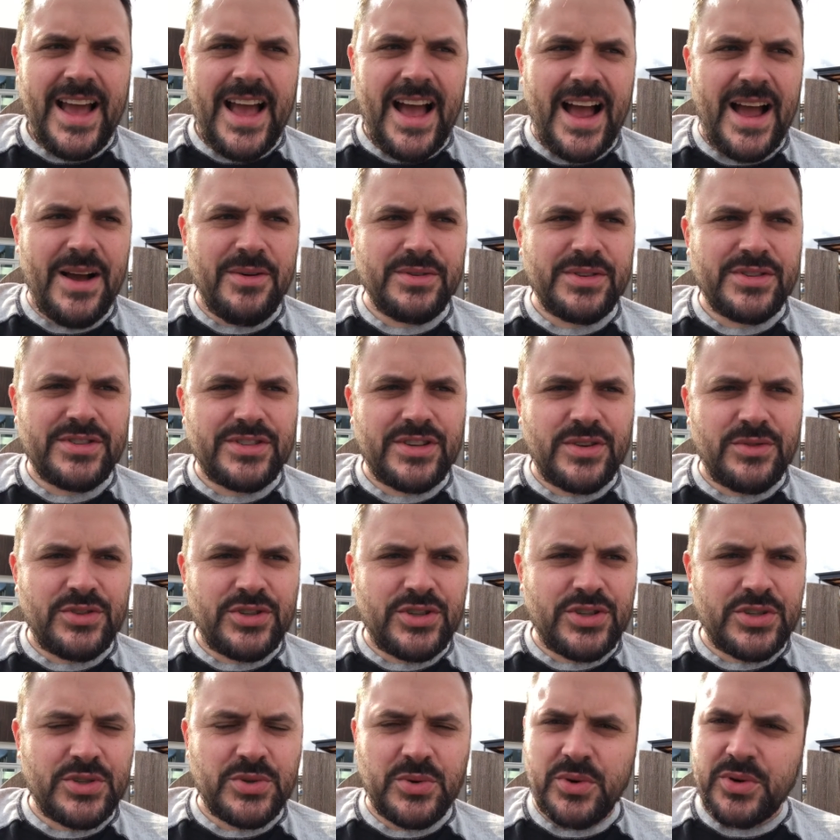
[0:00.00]
I was so
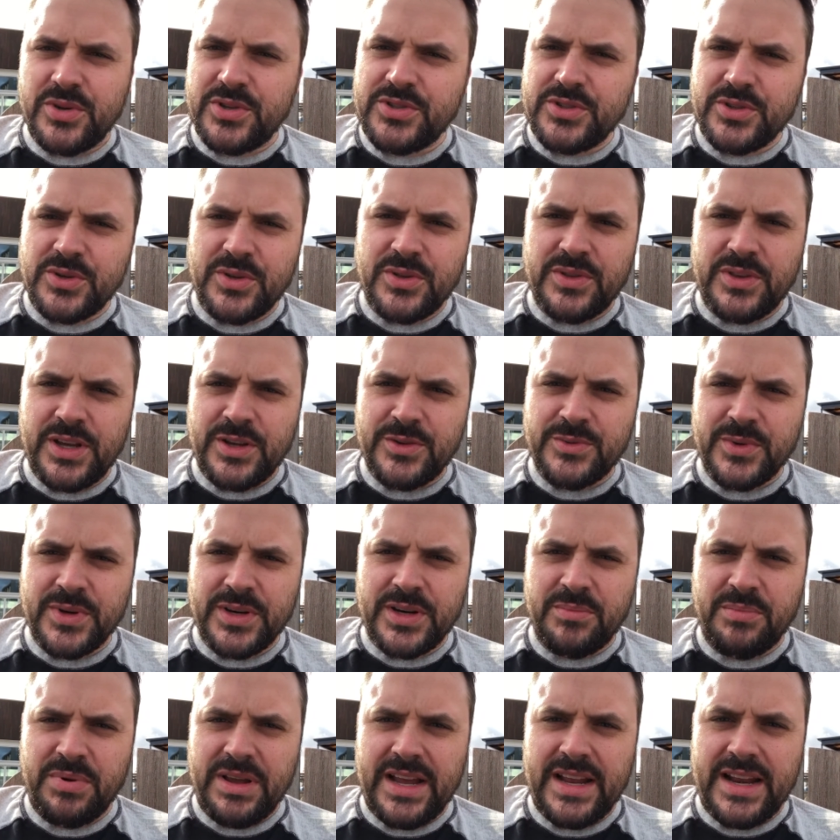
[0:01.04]
sure certain things were going
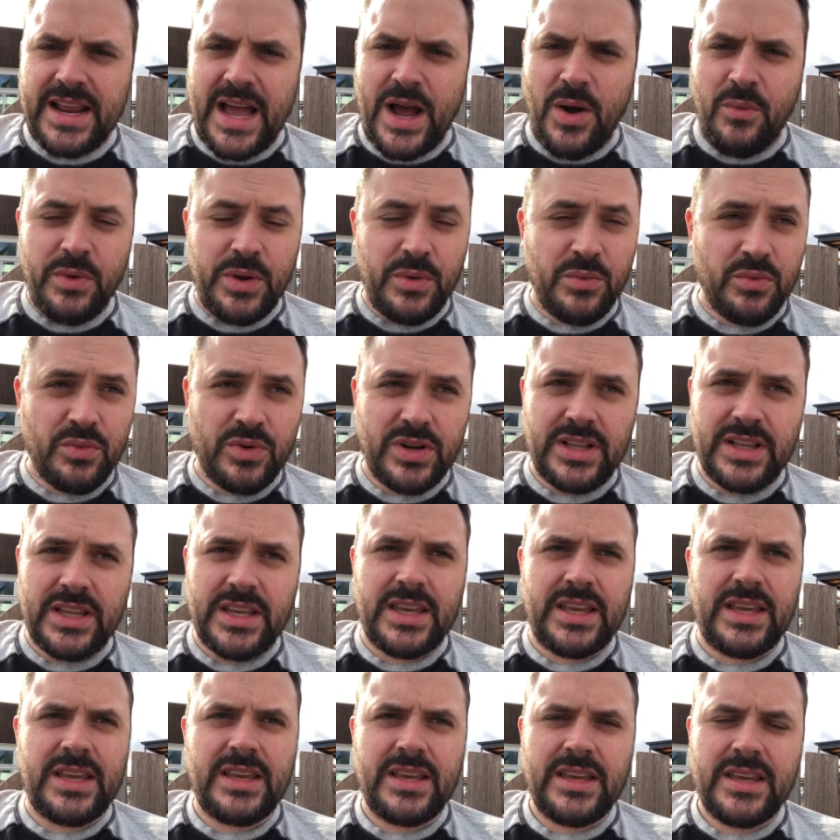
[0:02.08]
to pan out.
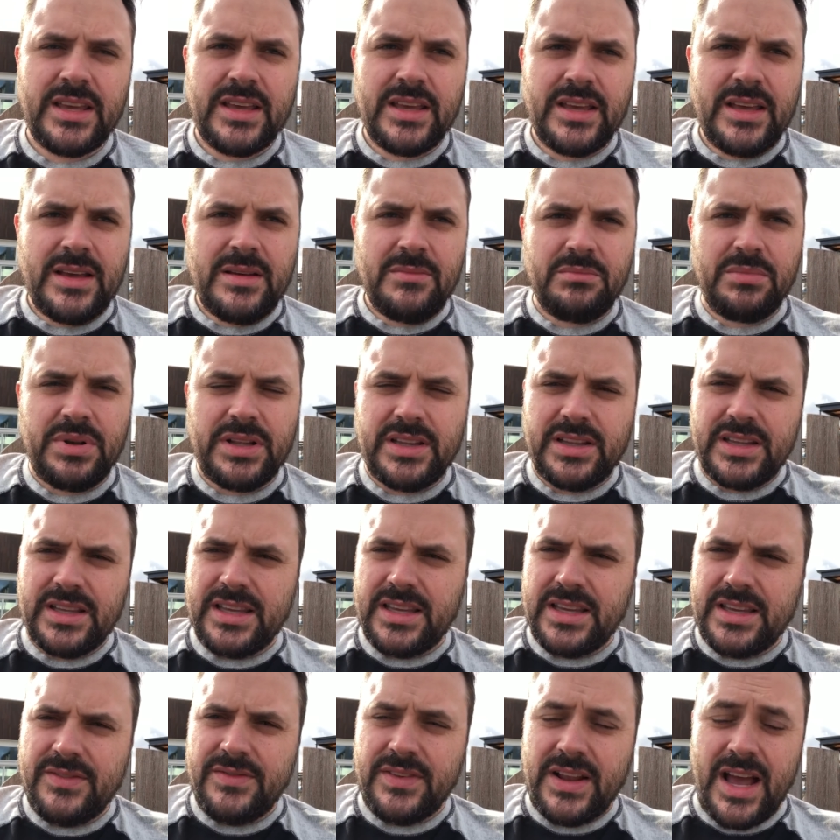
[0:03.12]
I
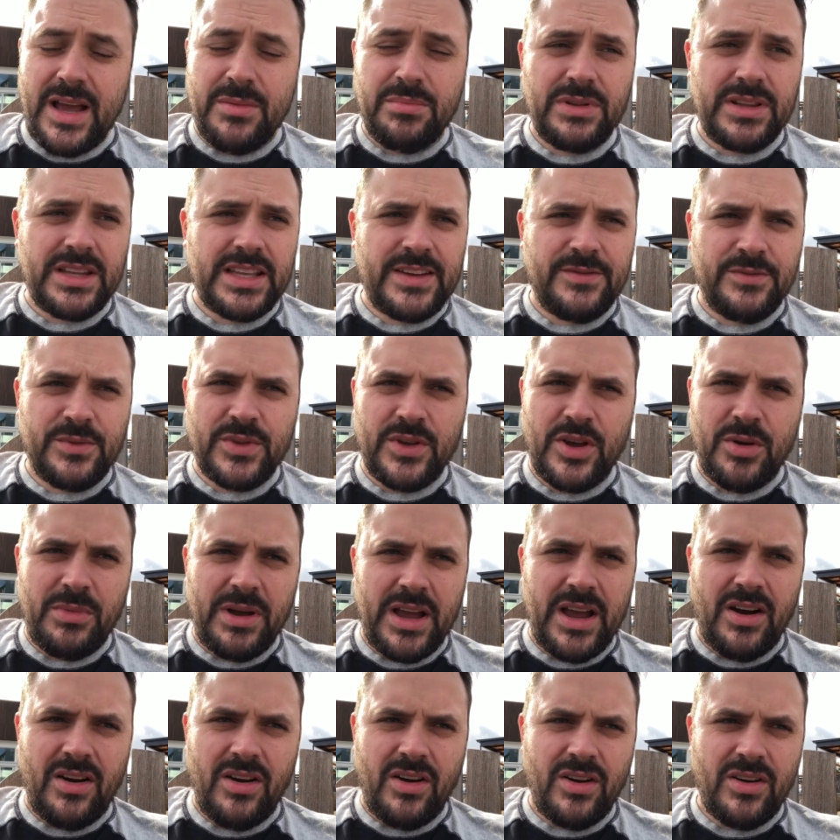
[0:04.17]
believed with all
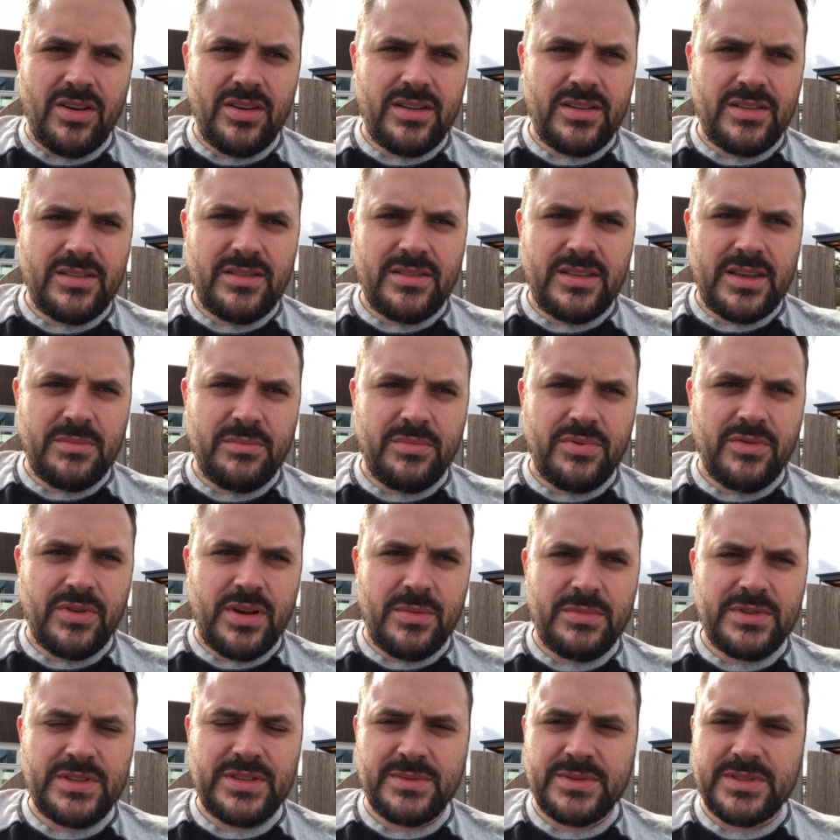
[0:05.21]
my heart that
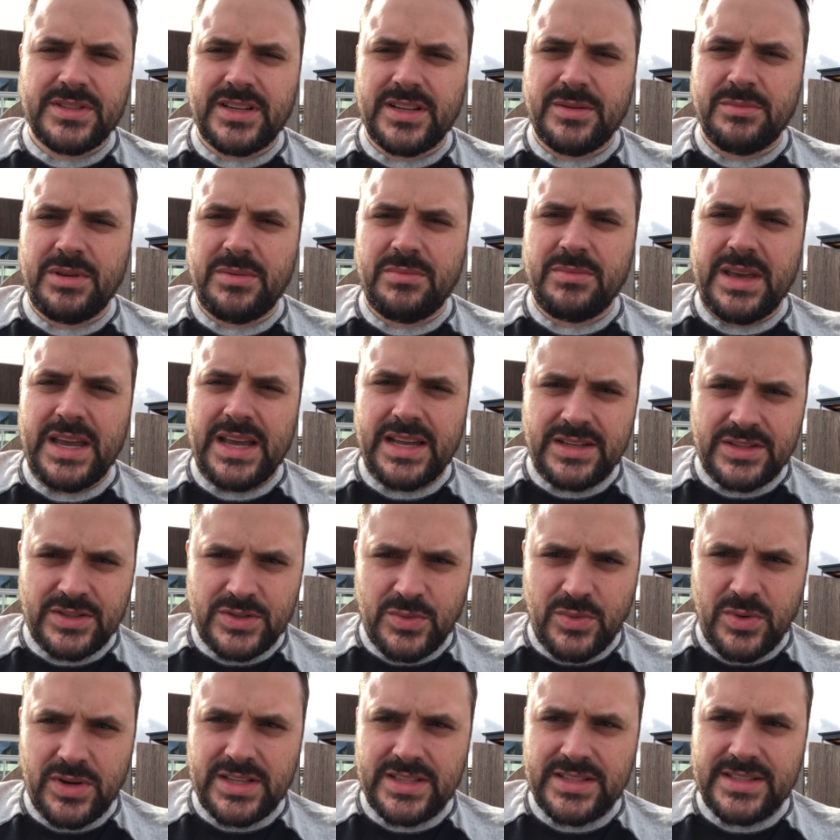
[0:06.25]
Premise was going to be made in
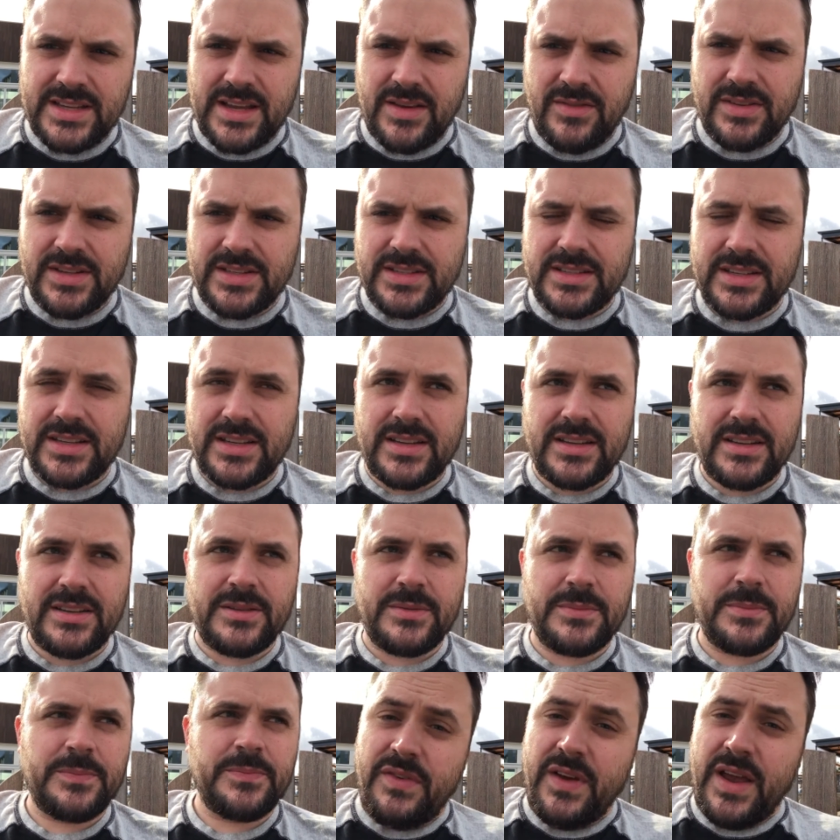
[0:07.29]

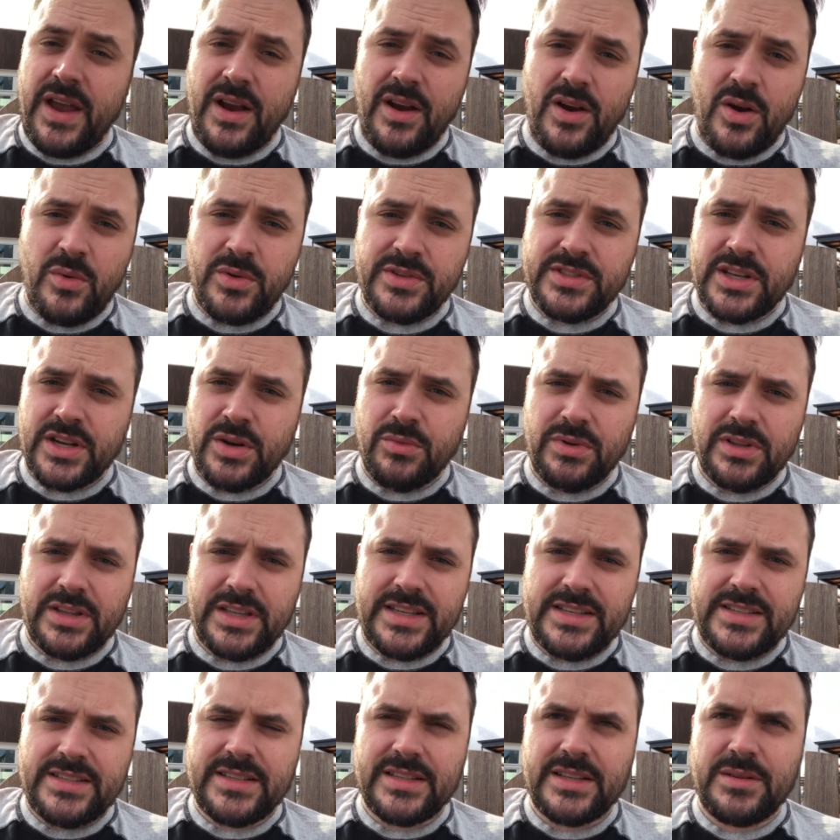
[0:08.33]
2017. Fair was going to
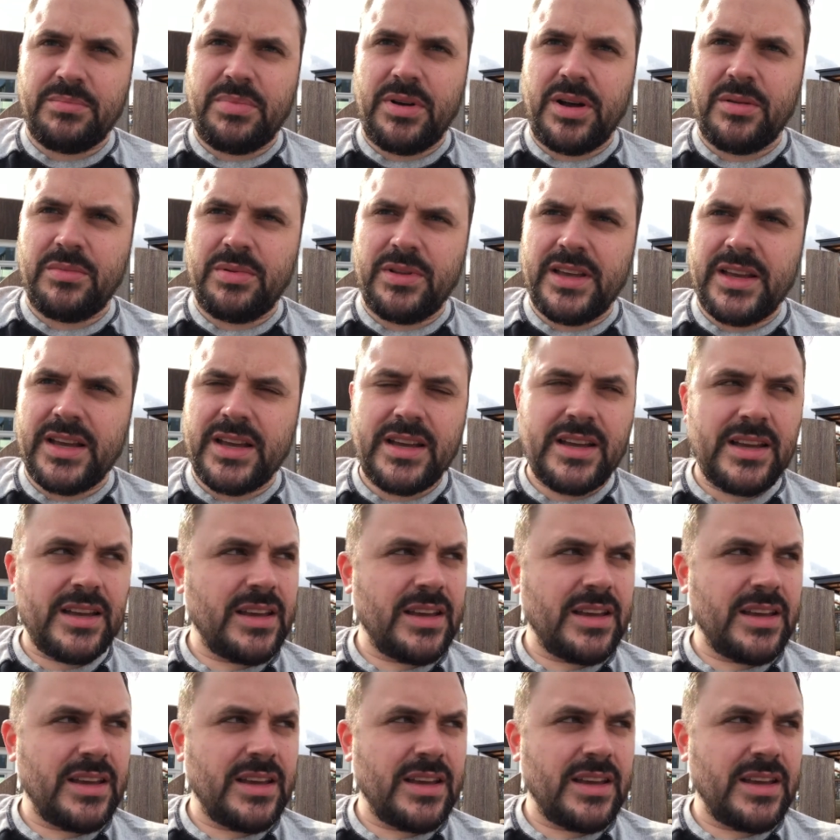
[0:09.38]
release to the public.